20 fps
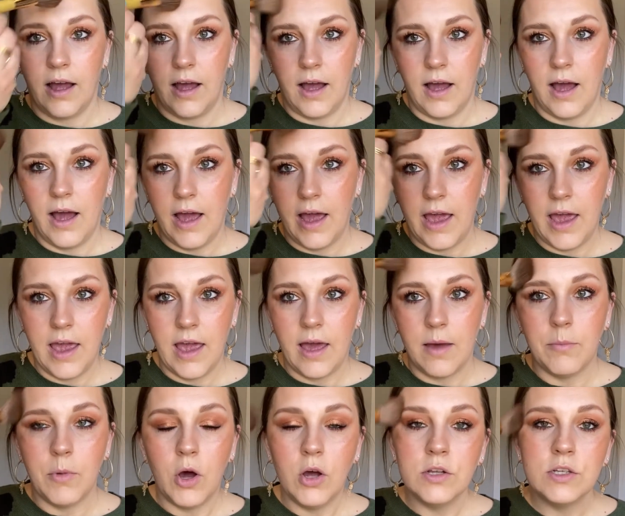I
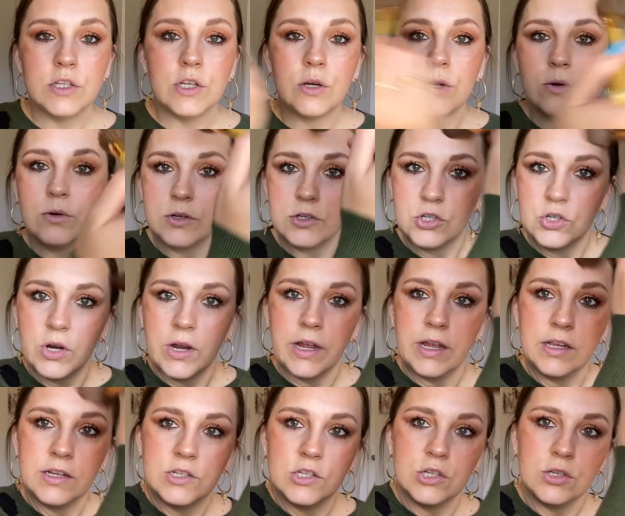am also
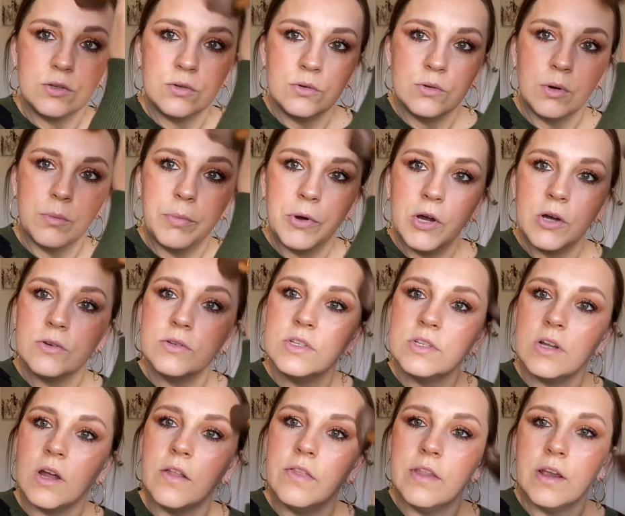trying to post
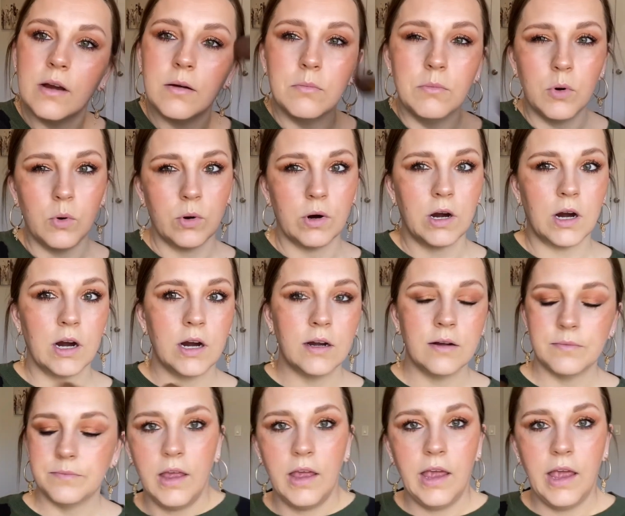on there more.